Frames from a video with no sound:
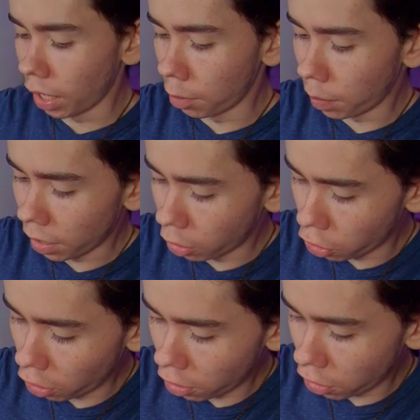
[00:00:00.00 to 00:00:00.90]
and by the
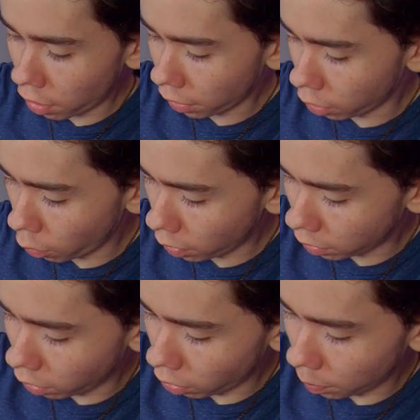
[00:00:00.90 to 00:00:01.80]
charger, I can already
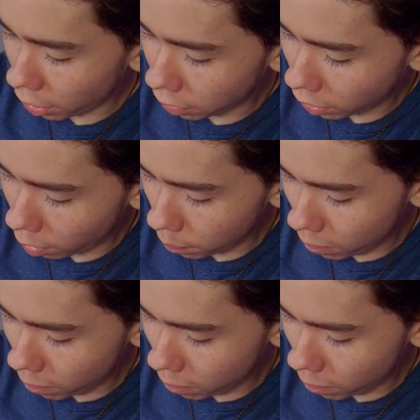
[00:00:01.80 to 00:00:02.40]
tell the battery type.